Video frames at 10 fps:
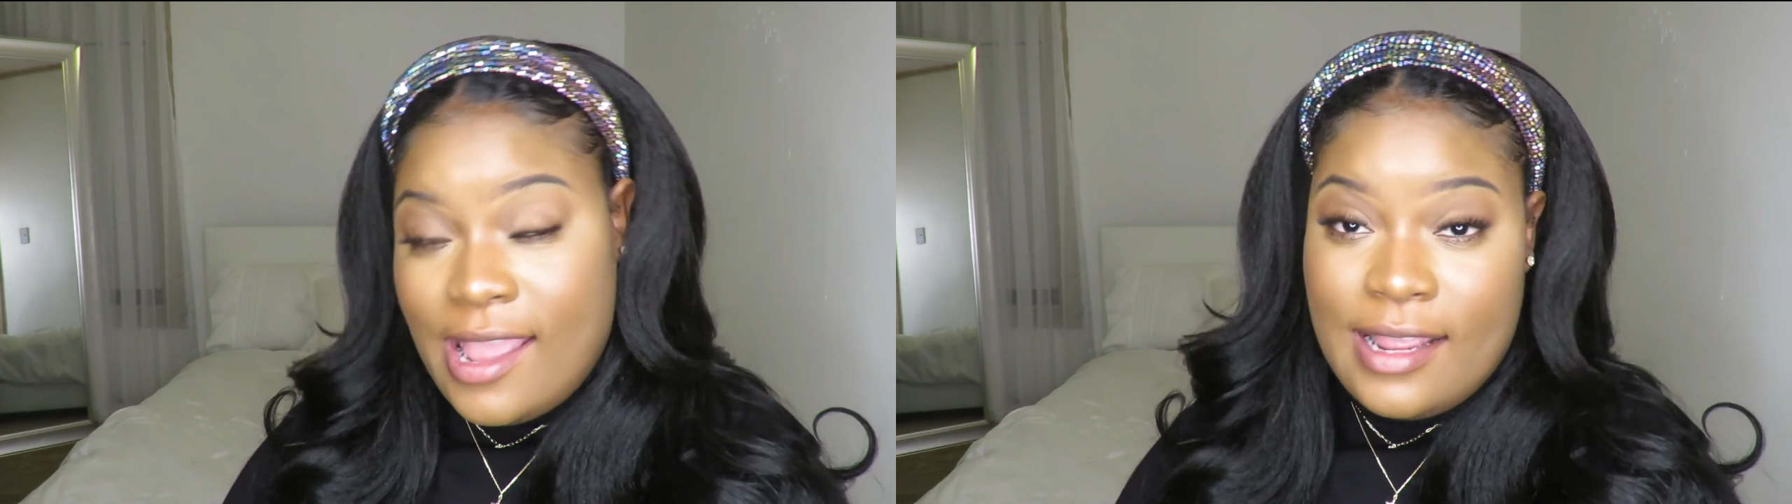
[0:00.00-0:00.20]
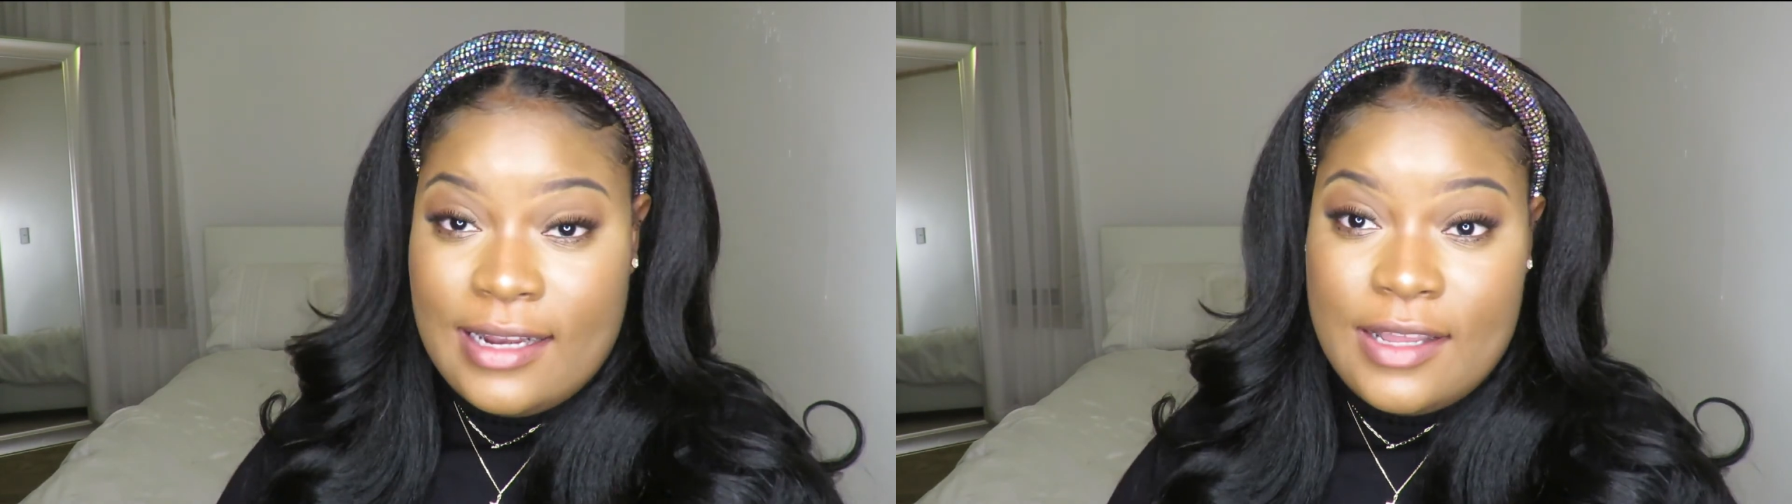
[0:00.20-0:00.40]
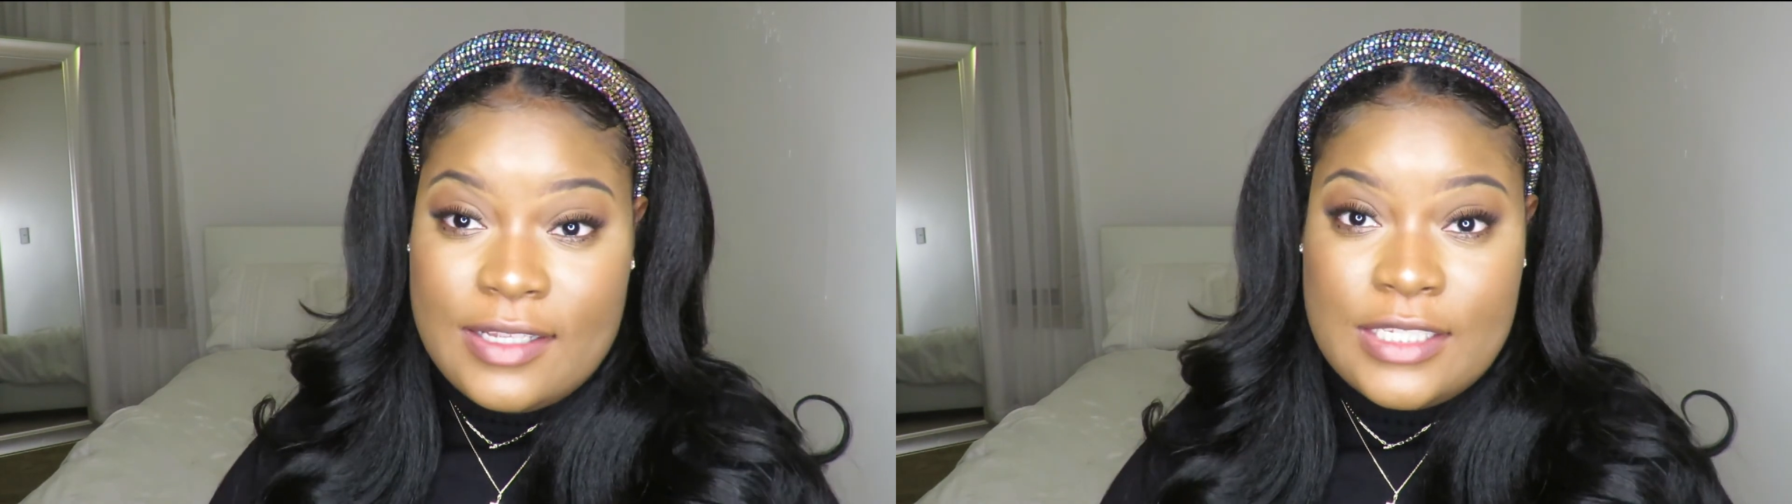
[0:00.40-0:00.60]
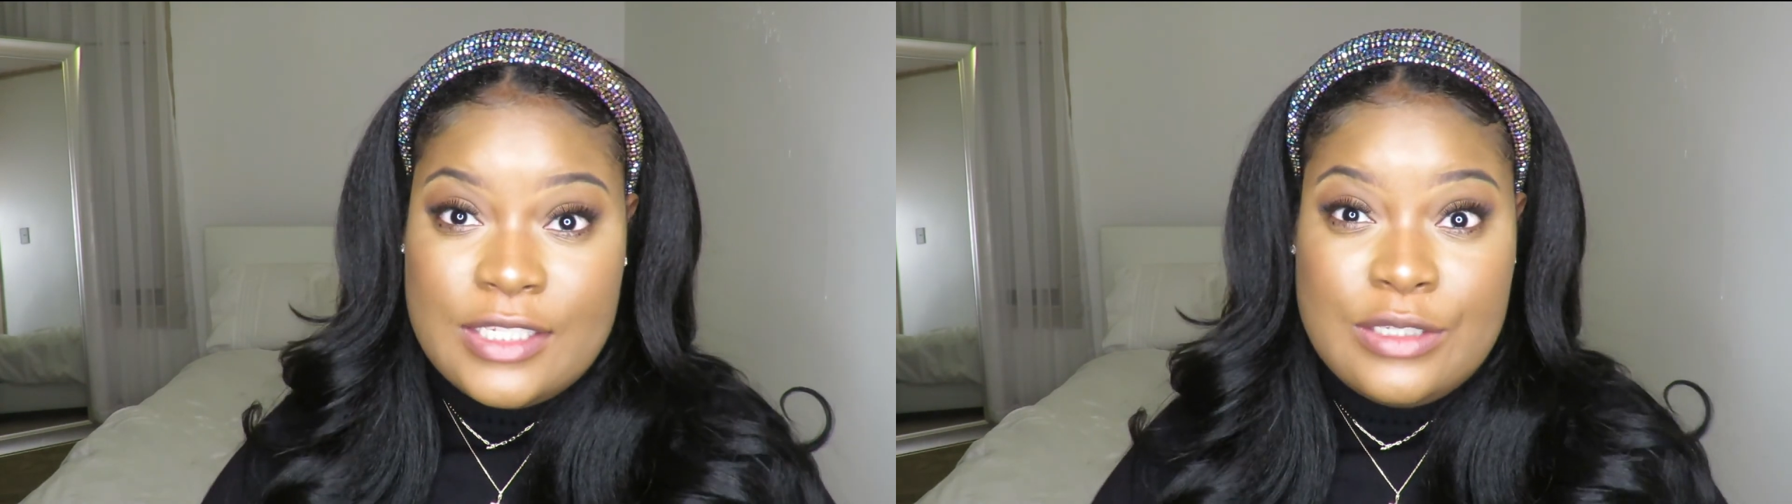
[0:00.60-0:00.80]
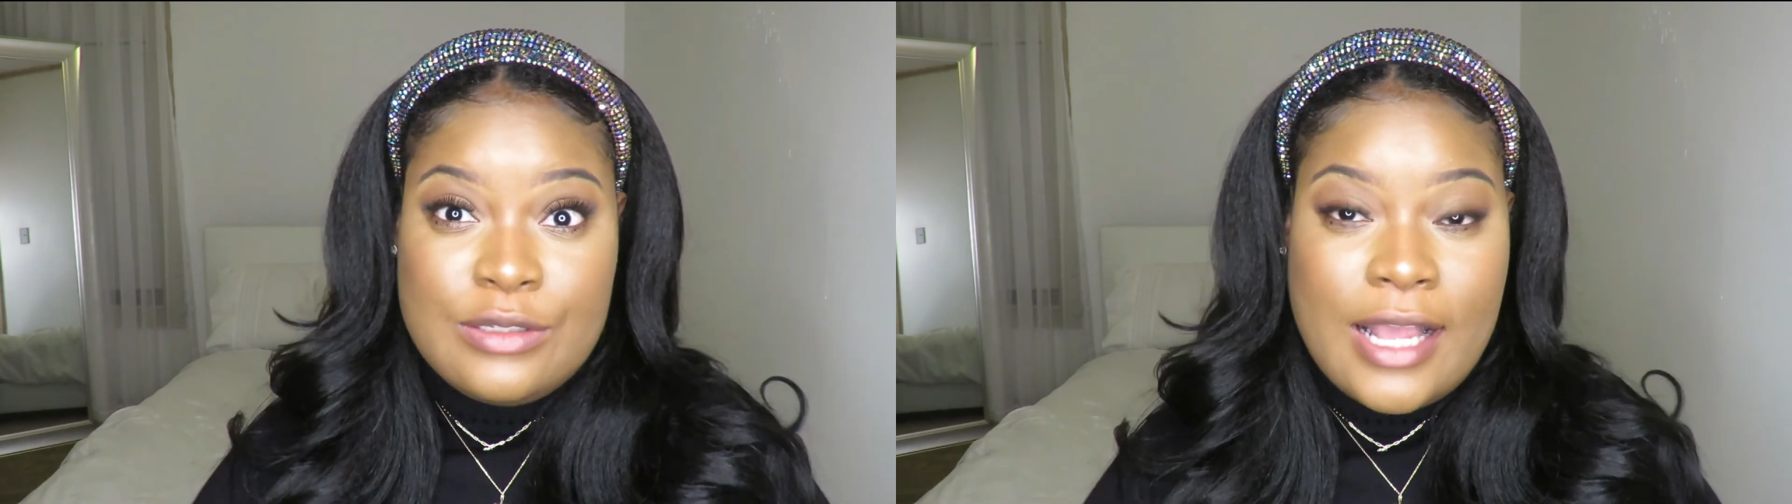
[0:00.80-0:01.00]
and also
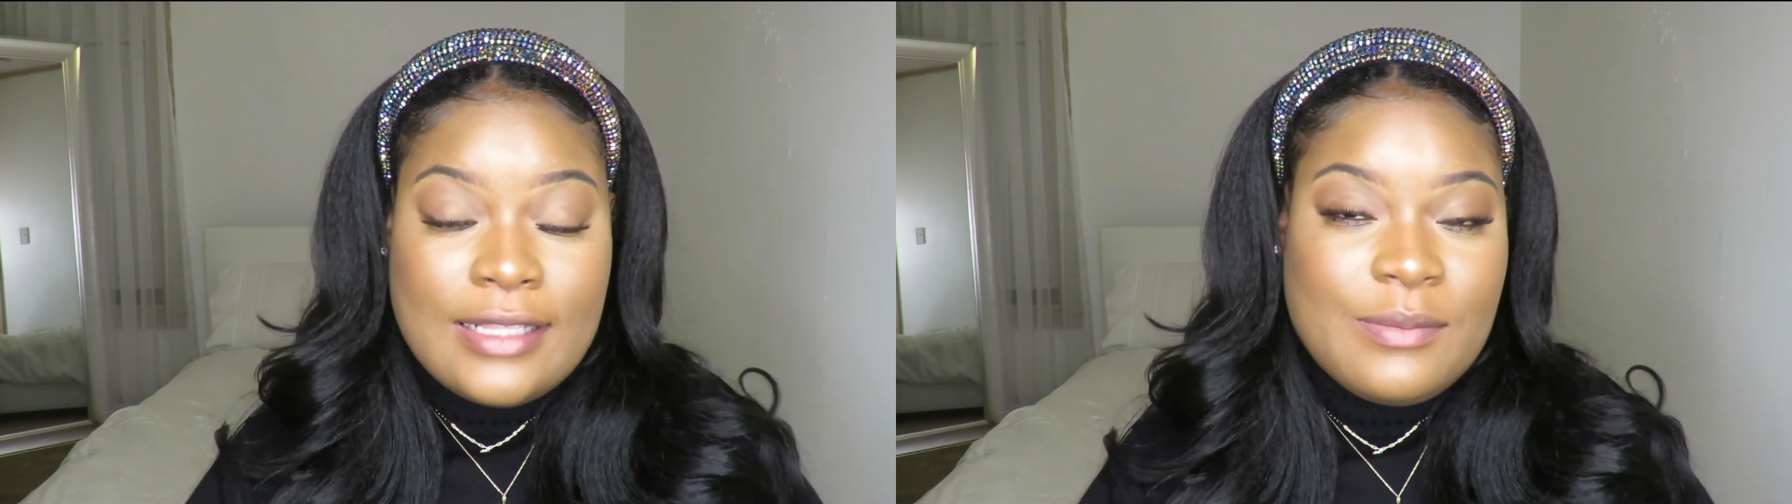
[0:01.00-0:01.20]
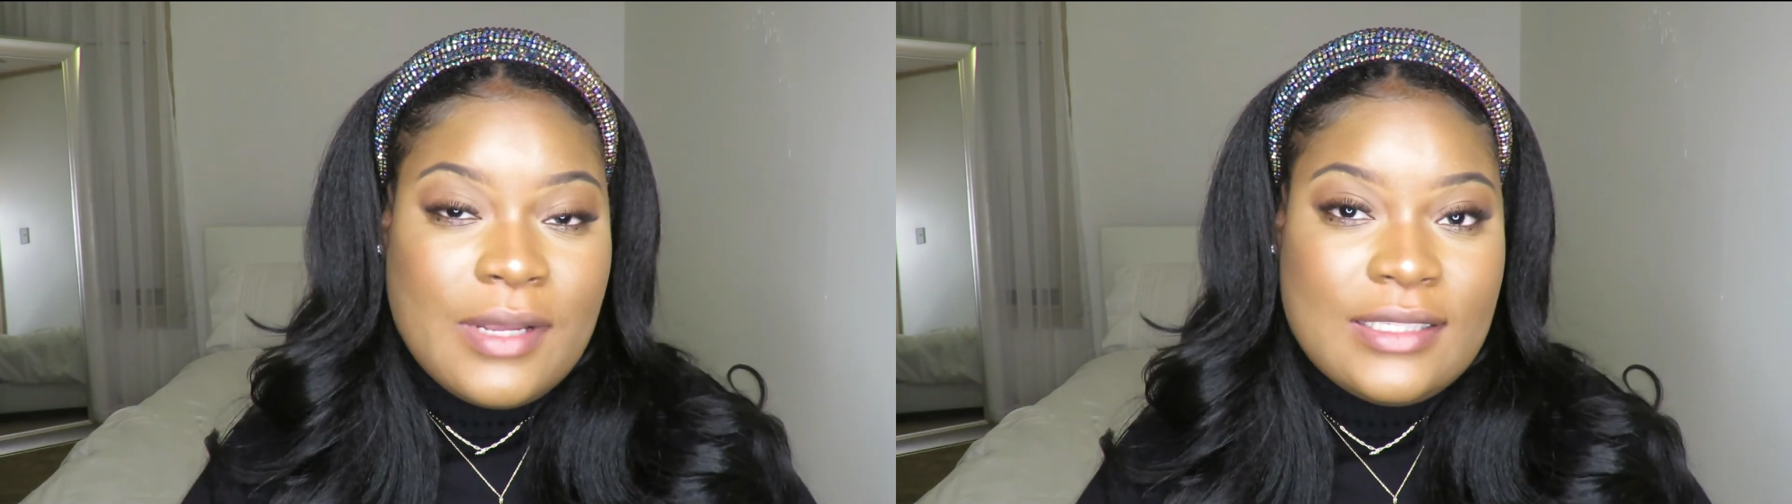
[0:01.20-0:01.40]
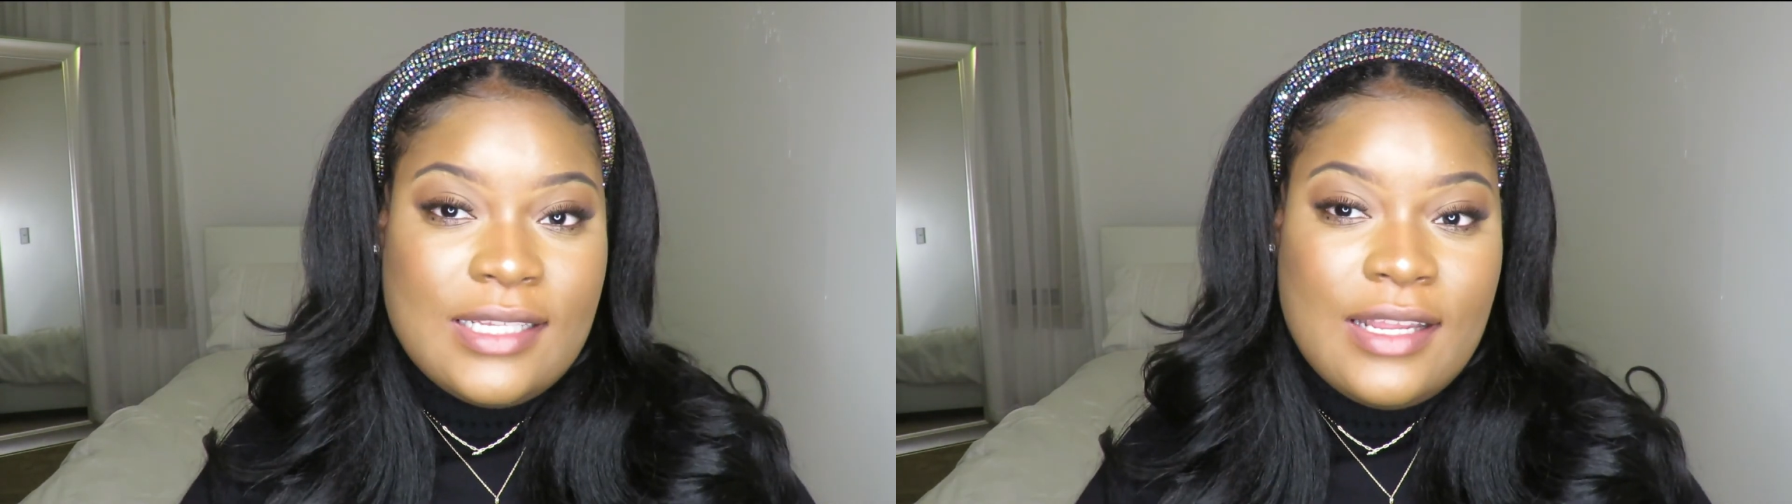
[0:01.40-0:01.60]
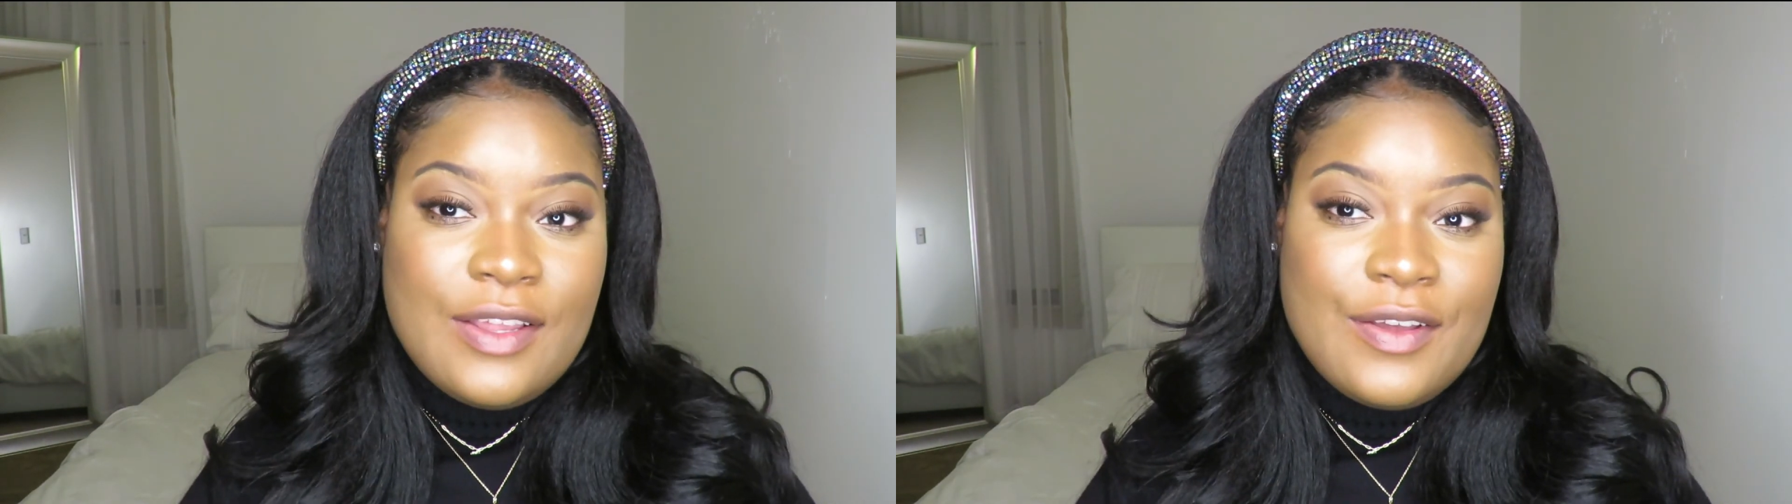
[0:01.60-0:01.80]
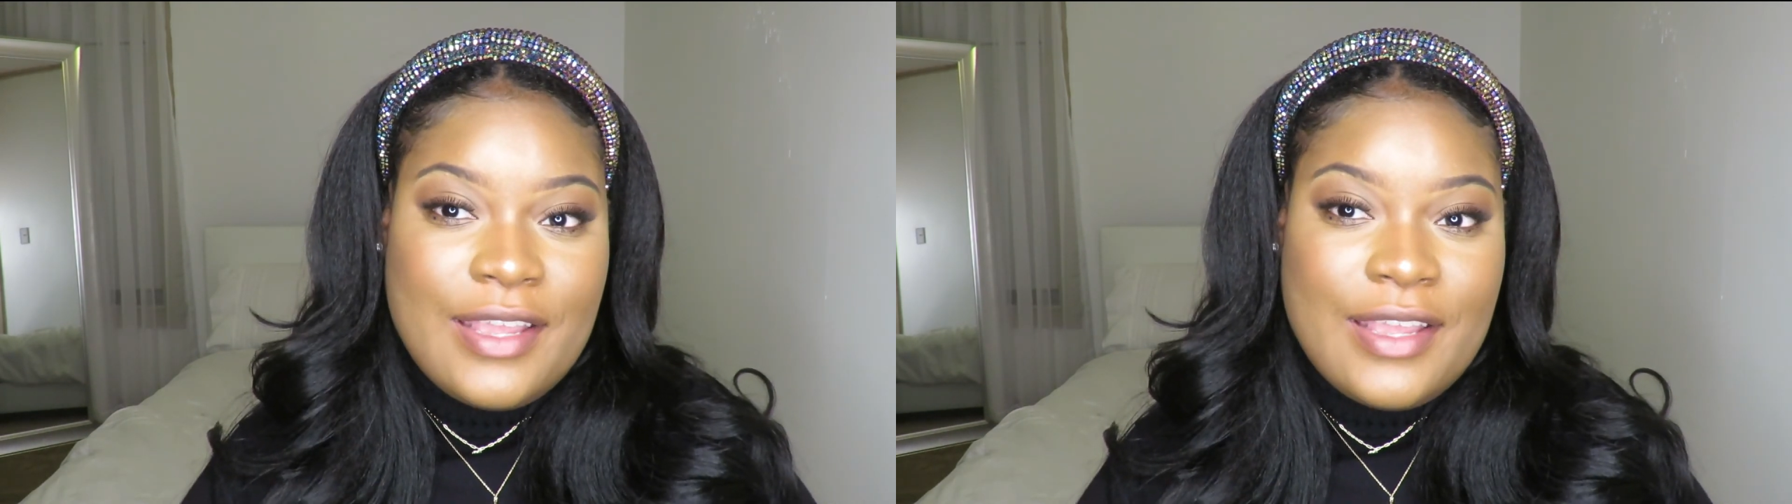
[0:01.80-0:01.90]
subscribe to my channel.